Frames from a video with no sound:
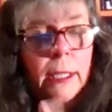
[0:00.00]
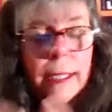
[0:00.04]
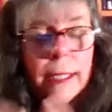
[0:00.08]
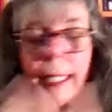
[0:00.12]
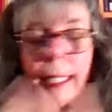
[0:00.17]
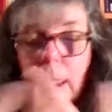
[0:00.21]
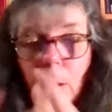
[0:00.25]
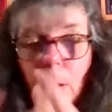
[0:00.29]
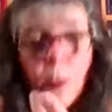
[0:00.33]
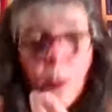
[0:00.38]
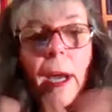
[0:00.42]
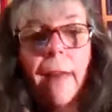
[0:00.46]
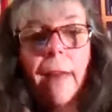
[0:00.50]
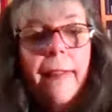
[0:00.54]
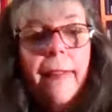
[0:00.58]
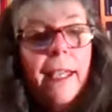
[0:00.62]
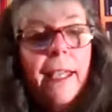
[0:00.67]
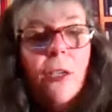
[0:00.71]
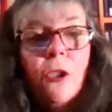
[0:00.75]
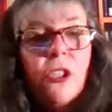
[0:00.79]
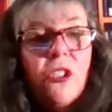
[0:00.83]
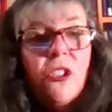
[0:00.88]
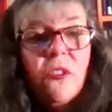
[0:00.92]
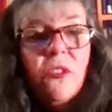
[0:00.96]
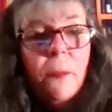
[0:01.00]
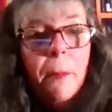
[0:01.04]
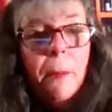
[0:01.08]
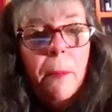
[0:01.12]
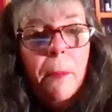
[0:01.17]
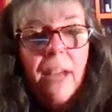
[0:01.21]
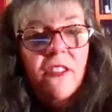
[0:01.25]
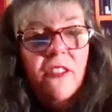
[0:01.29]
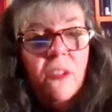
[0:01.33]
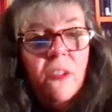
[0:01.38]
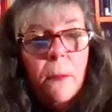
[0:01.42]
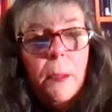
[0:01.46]
like, wow, that couldn't have
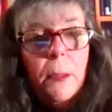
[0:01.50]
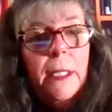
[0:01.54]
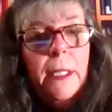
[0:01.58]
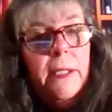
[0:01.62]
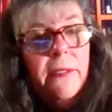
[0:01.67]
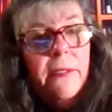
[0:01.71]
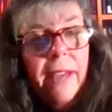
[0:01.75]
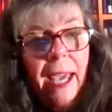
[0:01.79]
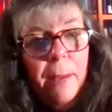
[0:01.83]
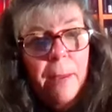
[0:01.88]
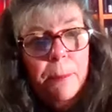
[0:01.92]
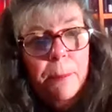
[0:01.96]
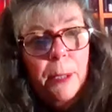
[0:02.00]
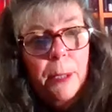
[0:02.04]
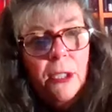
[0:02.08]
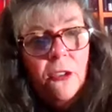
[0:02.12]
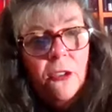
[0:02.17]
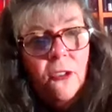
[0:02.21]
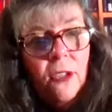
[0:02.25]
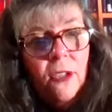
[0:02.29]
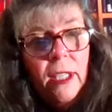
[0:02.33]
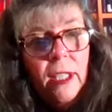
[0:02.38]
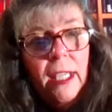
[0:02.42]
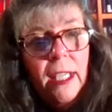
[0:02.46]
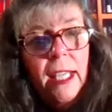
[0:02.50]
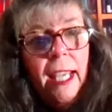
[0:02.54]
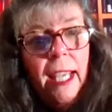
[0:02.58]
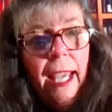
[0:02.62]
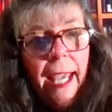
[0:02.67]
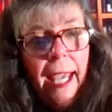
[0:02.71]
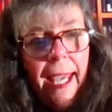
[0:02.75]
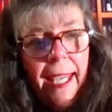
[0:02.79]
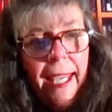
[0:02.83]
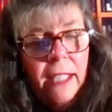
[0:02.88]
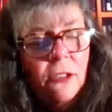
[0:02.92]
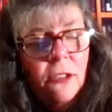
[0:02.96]
possibly have happened.
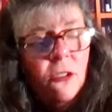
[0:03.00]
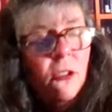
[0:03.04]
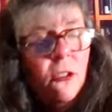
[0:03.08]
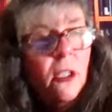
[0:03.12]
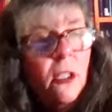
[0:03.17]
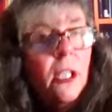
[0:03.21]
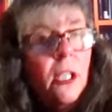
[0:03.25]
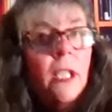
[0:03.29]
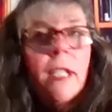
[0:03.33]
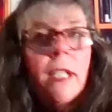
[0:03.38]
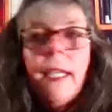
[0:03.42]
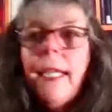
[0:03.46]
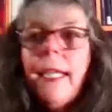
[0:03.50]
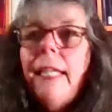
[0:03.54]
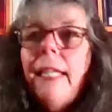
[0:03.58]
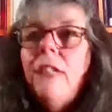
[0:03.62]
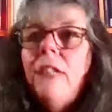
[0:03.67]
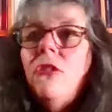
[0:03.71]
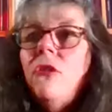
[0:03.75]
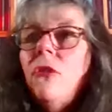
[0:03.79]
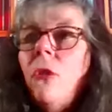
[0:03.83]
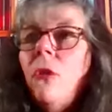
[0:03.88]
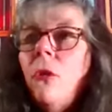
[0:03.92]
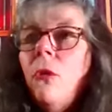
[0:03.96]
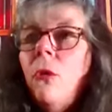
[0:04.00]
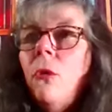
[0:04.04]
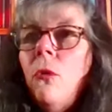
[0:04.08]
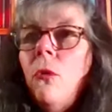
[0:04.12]
And it's,